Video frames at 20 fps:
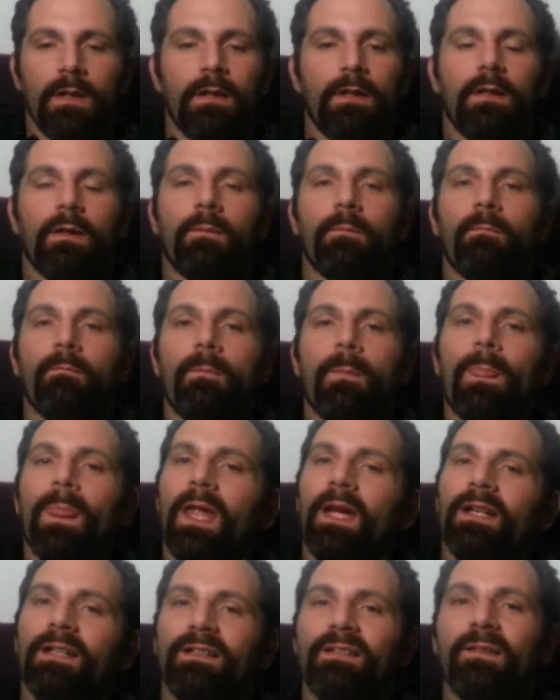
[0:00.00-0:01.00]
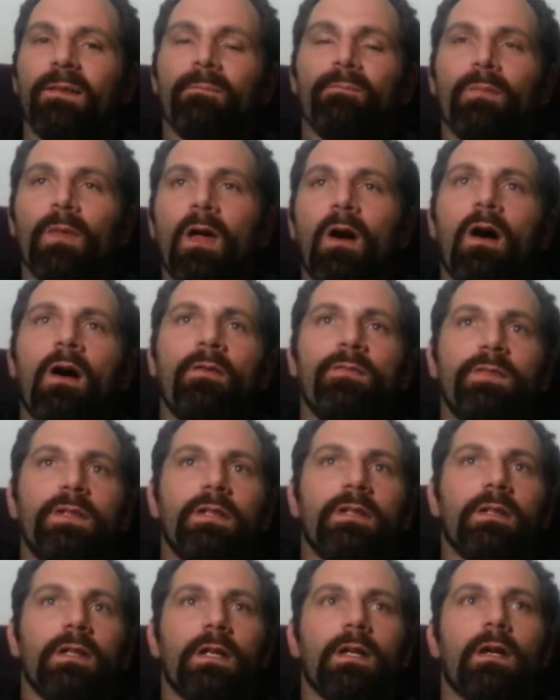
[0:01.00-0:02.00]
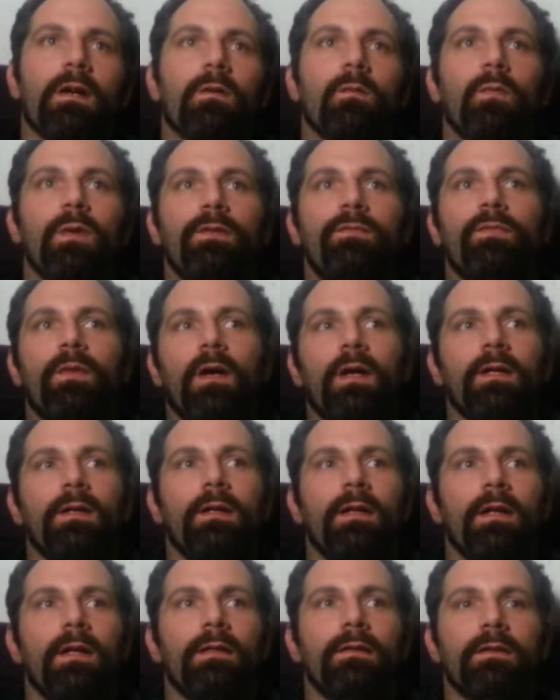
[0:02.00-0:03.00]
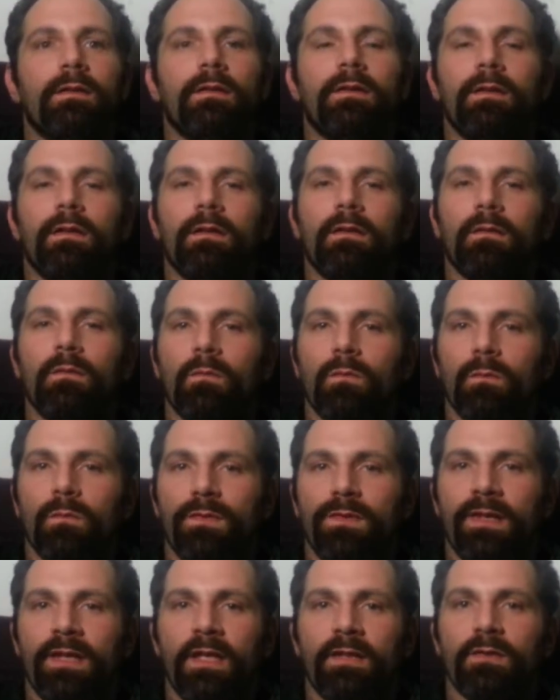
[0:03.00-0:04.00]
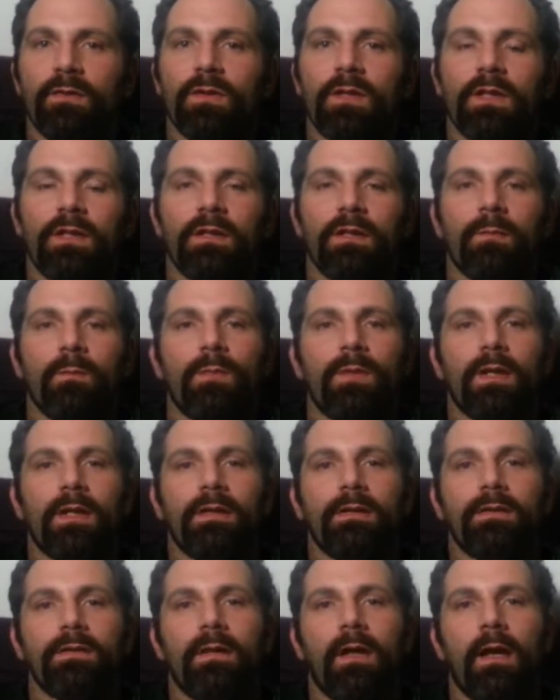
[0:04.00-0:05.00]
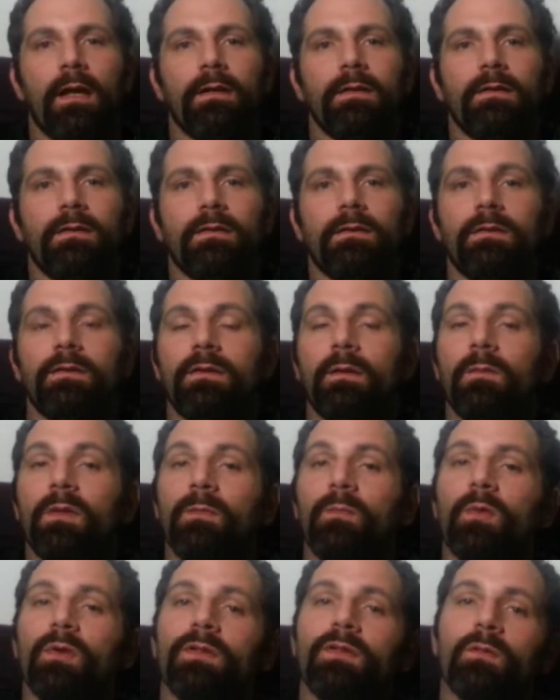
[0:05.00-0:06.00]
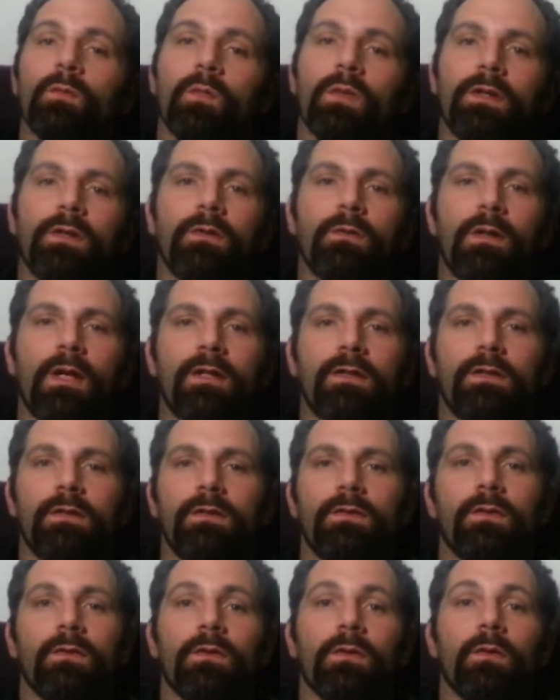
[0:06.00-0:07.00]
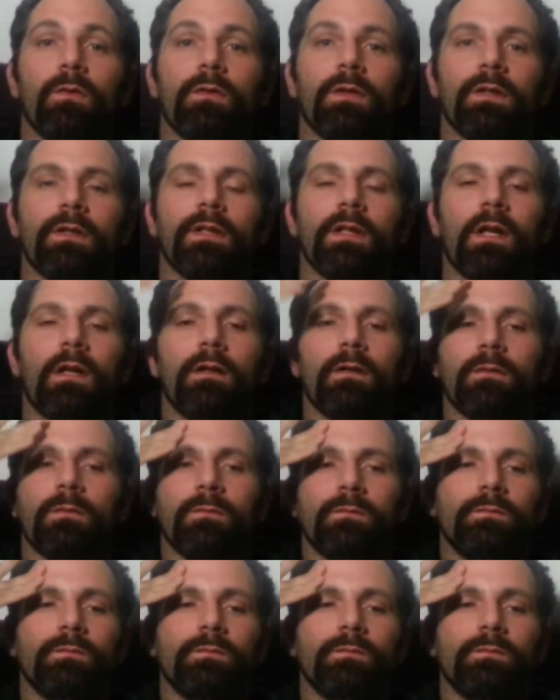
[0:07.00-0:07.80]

Now, often we find that things are hidden in plain sight. Somebody points in one direction, so you don't look the other.